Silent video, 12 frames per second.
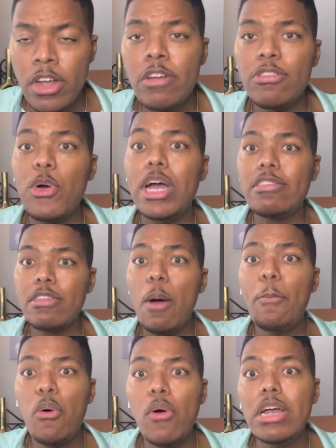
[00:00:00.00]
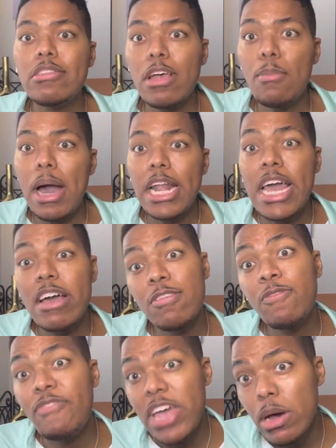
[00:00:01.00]
So at some point, somebody has
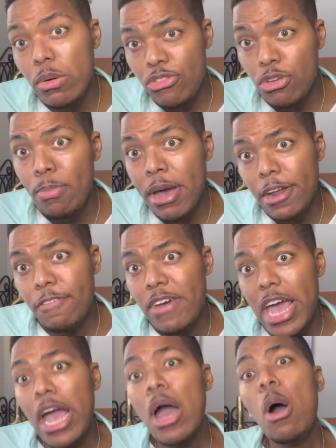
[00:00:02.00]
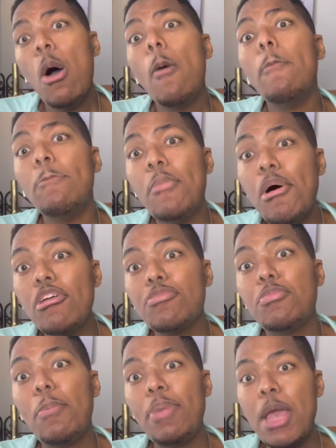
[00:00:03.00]
failed you. Matter of fact,
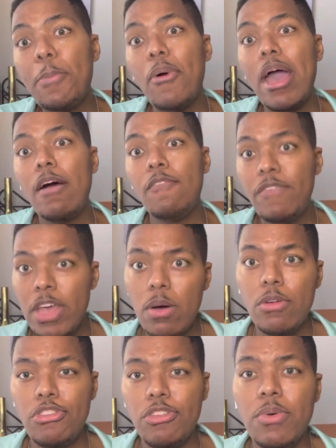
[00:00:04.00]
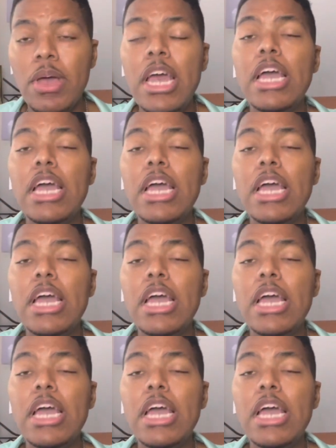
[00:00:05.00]
multiple people have failed you.